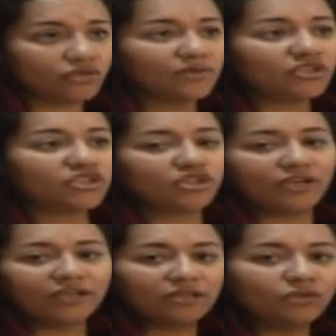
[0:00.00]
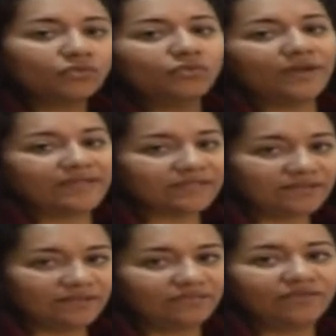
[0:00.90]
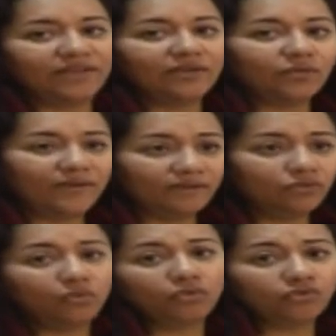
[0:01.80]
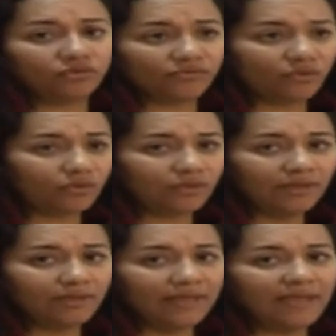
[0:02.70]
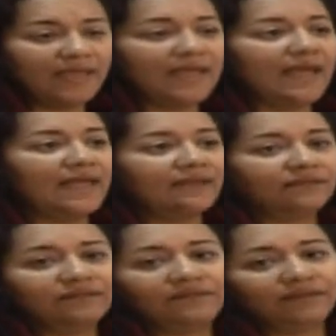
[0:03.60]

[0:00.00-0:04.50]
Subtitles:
which renew itself, like wind, waterfall, and